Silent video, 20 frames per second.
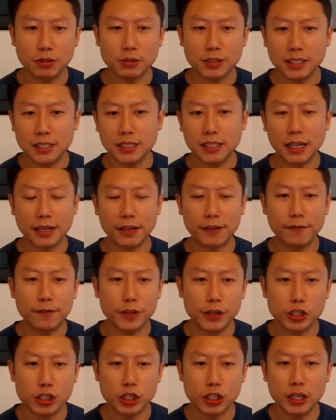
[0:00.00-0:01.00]
you see that they
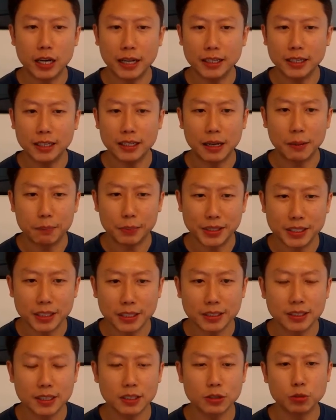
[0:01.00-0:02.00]
feature under their
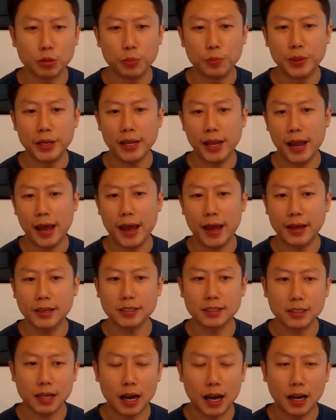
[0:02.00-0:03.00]
businesses will be
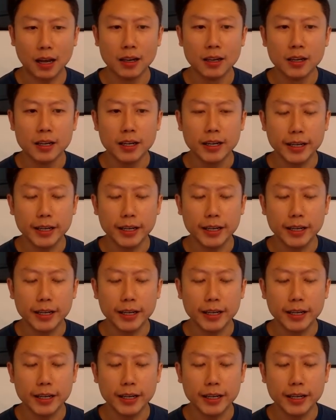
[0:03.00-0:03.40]
Airstar.